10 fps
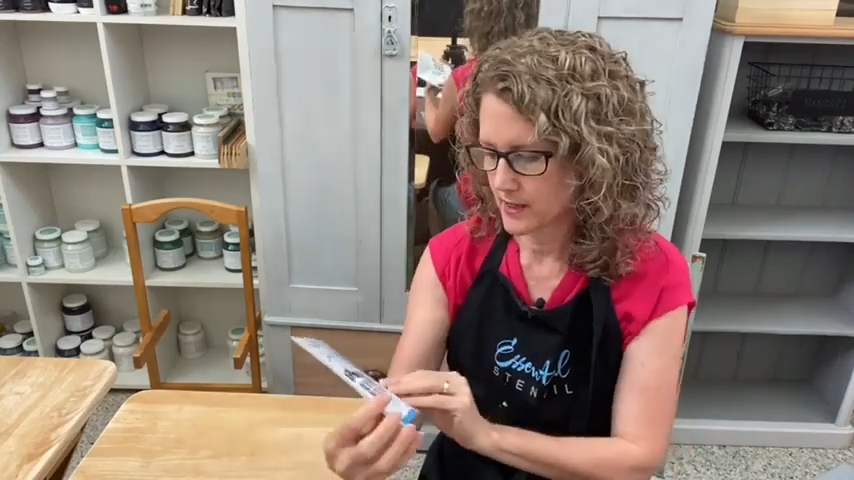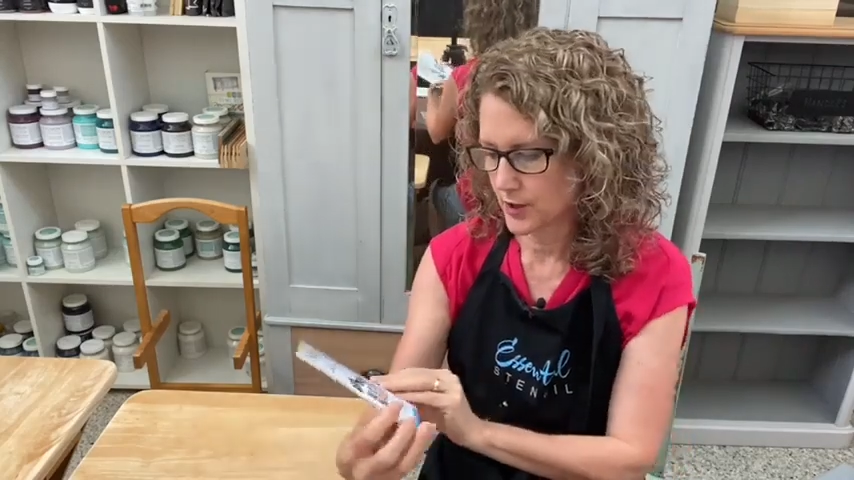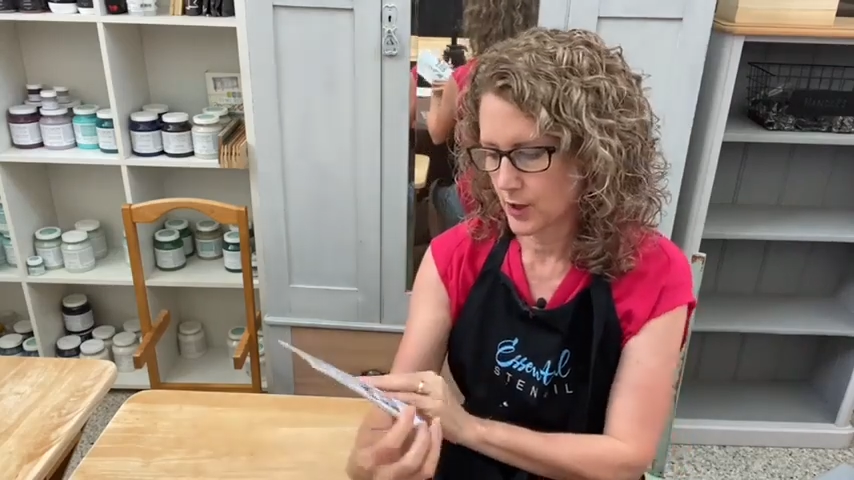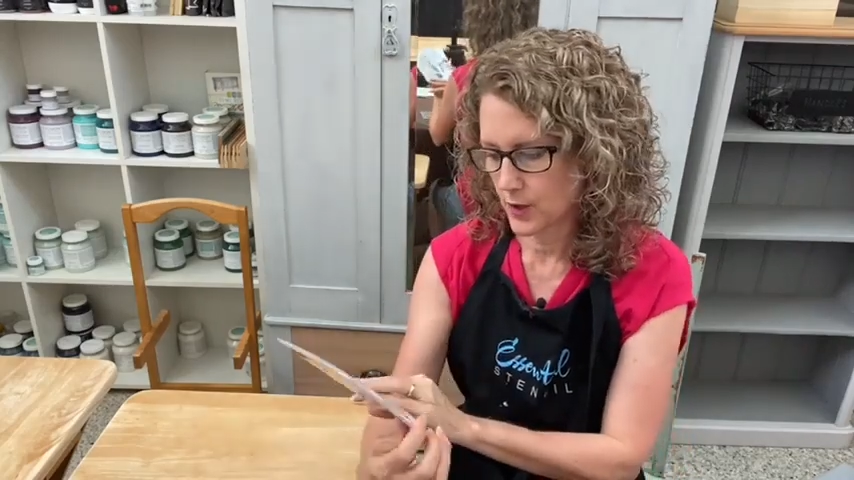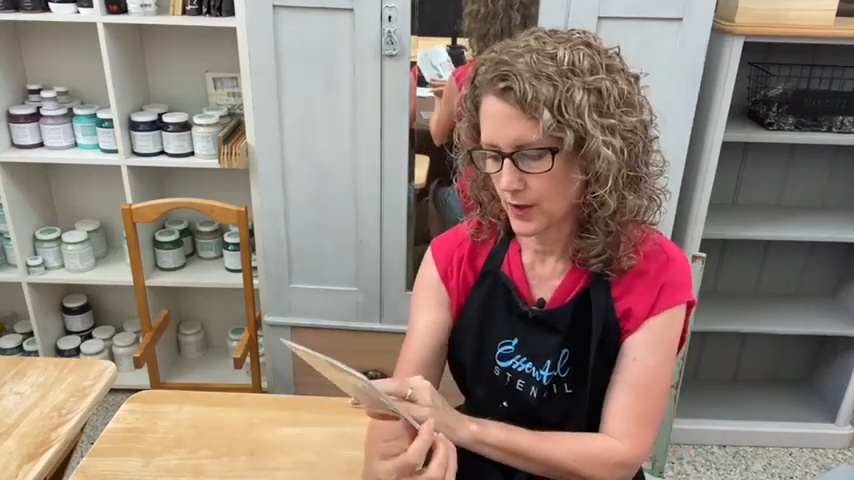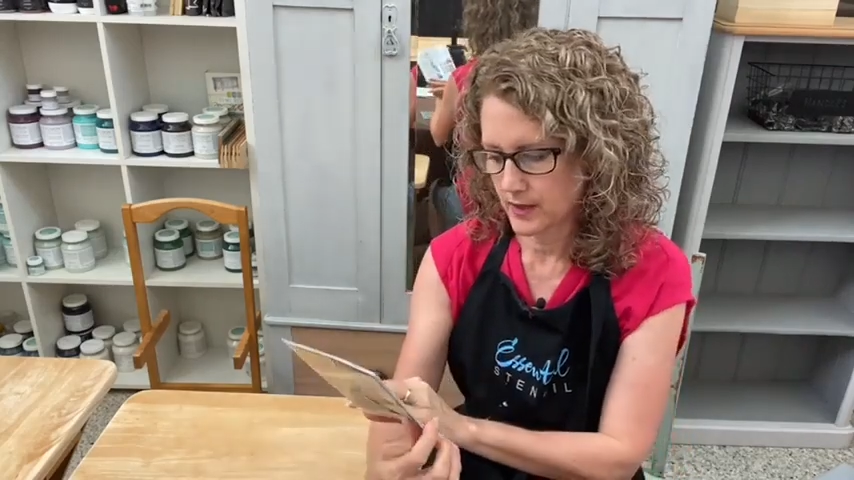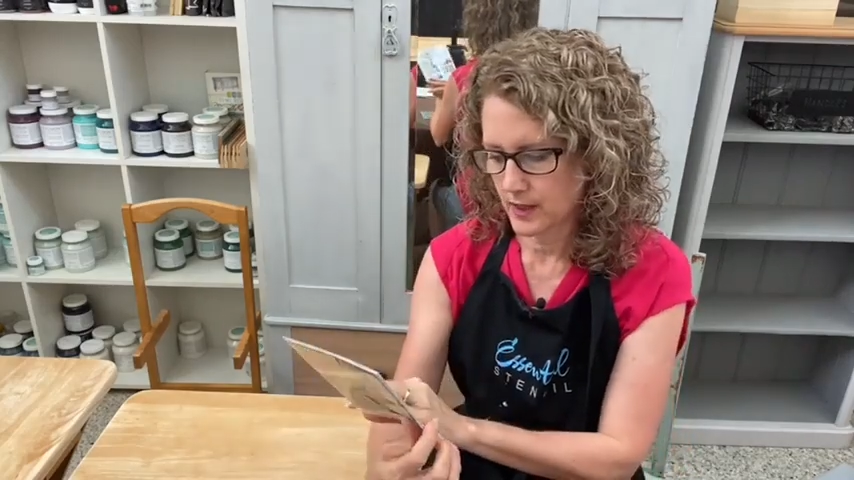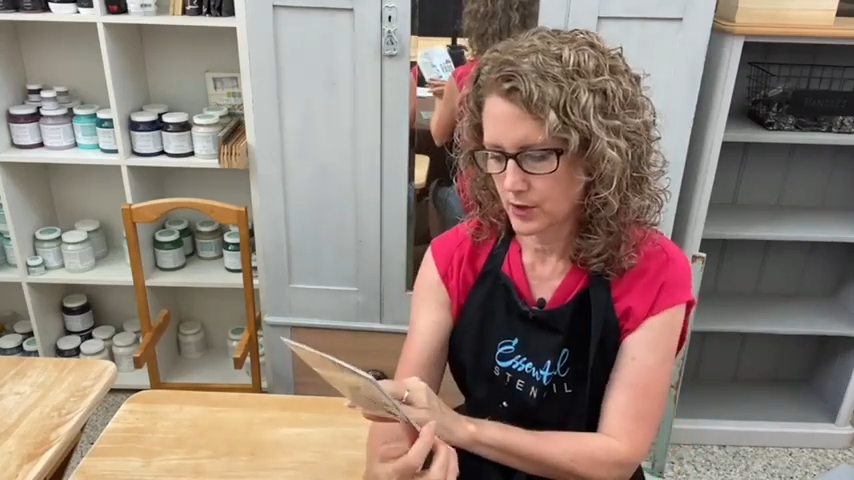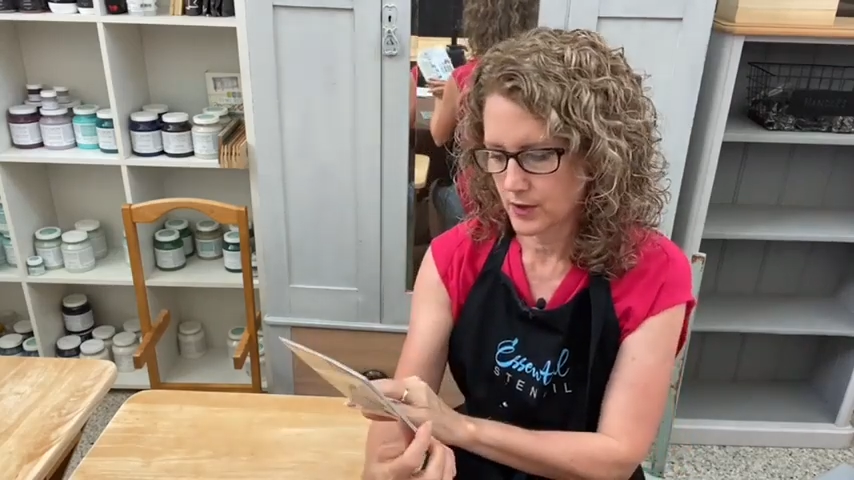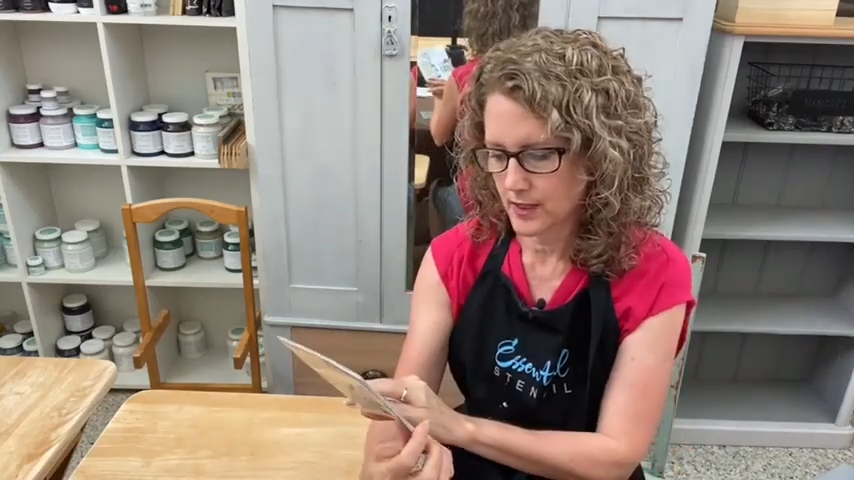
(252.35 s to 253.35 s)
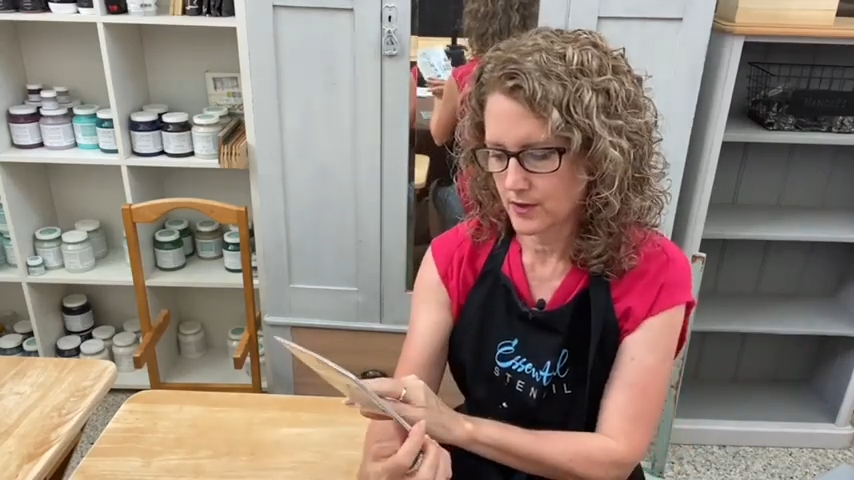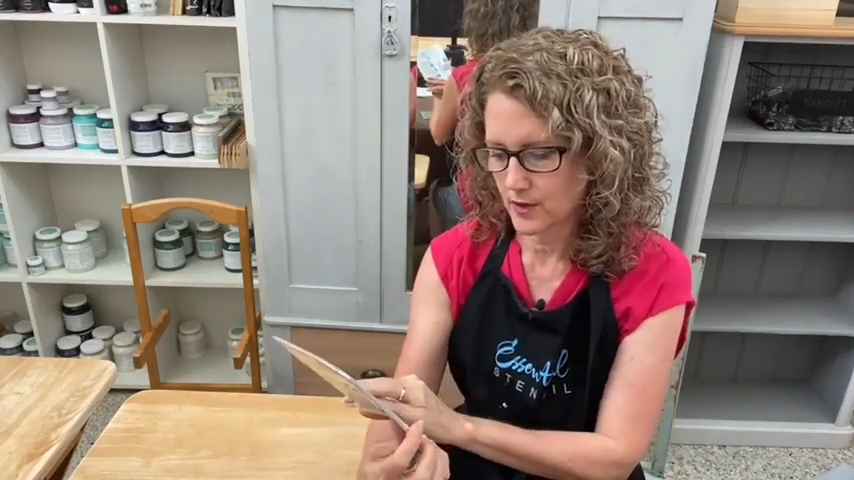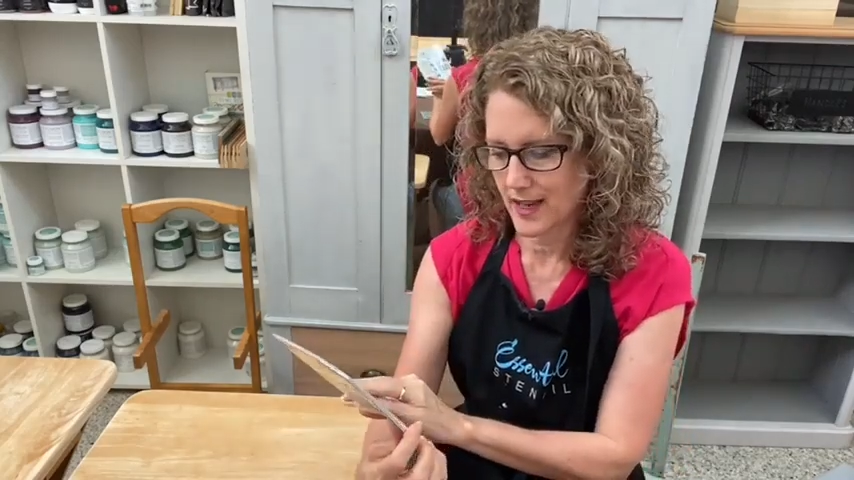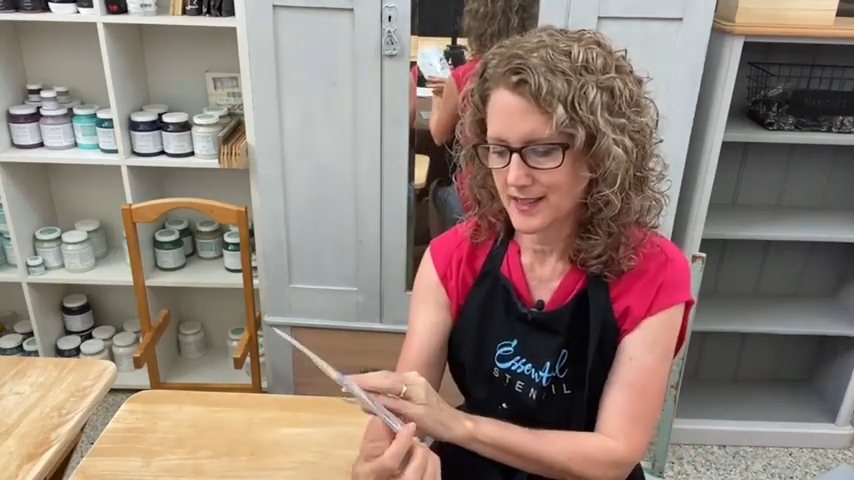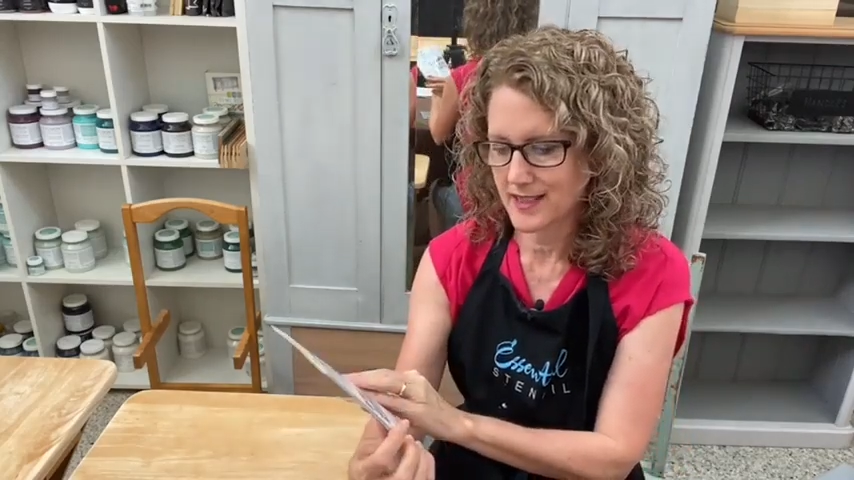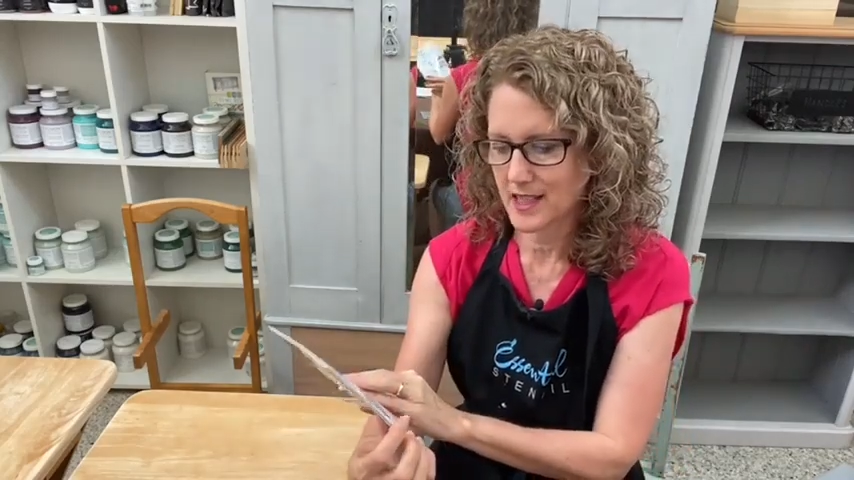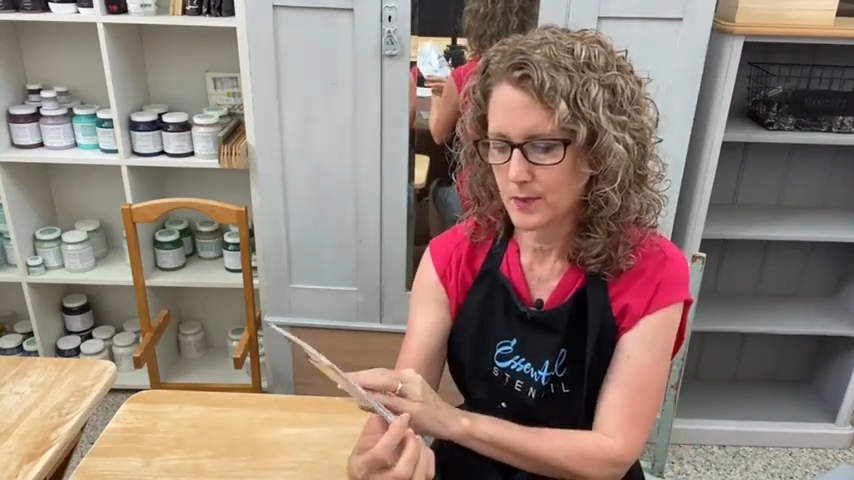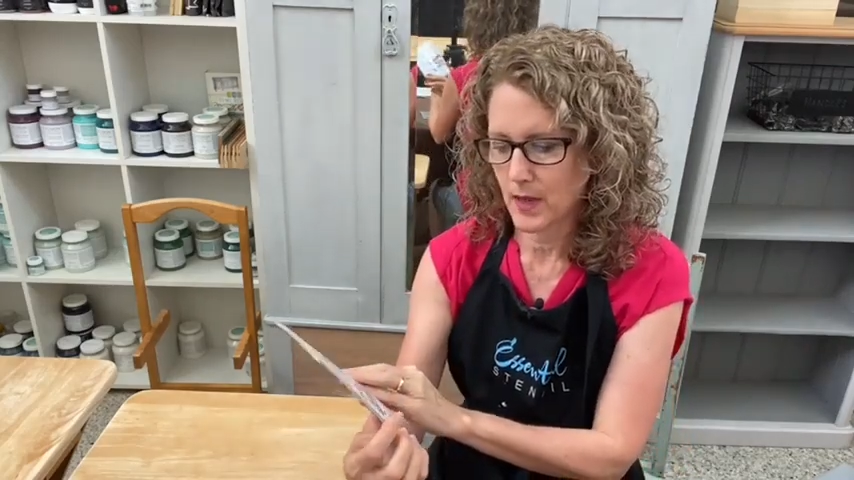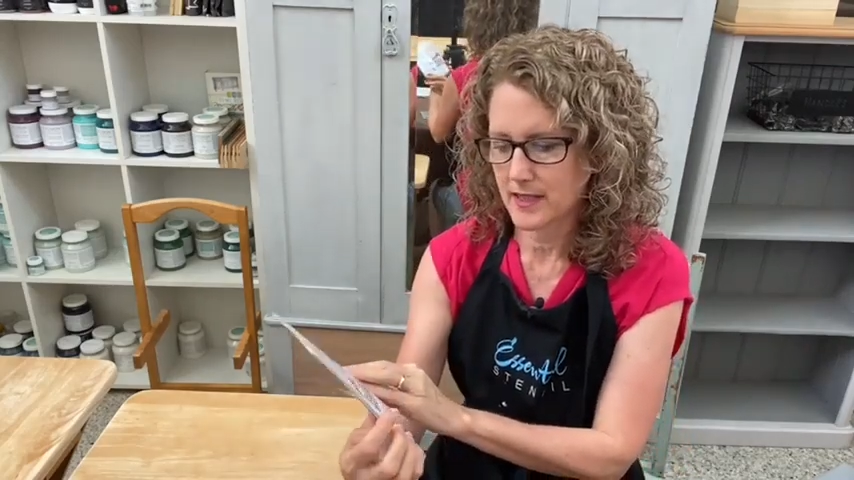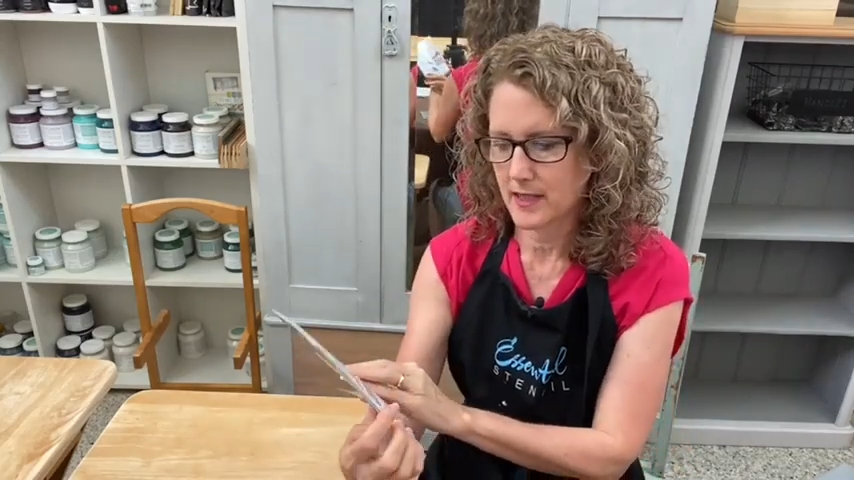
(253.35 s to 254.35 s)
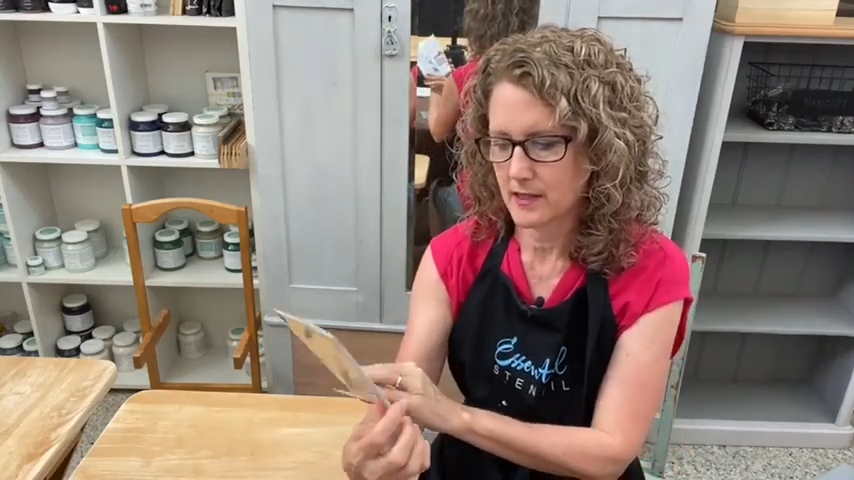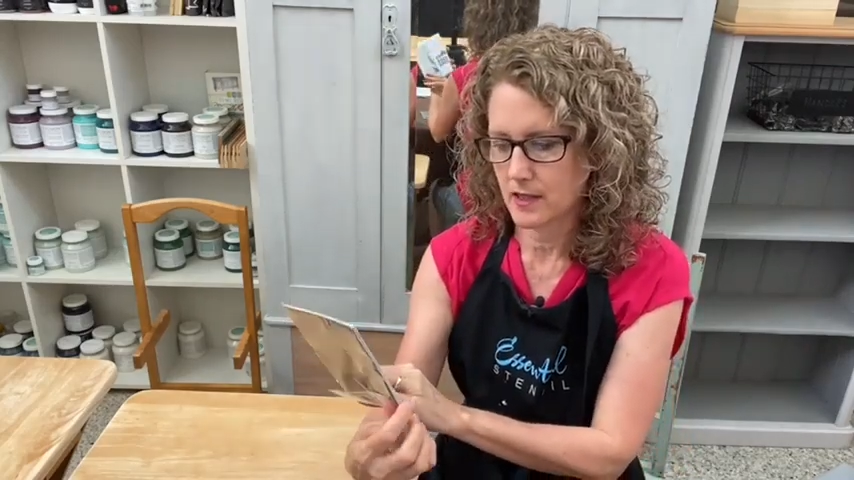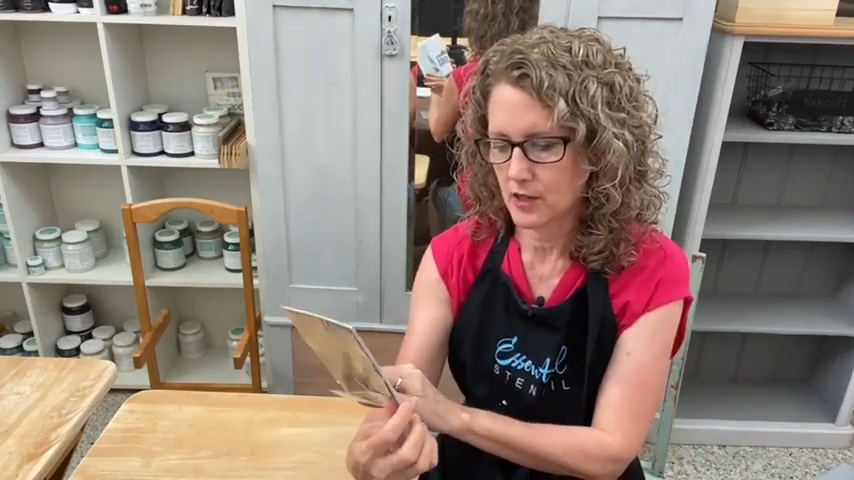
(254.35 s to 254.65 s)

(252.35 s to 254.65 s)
So Essential Stencil has six by six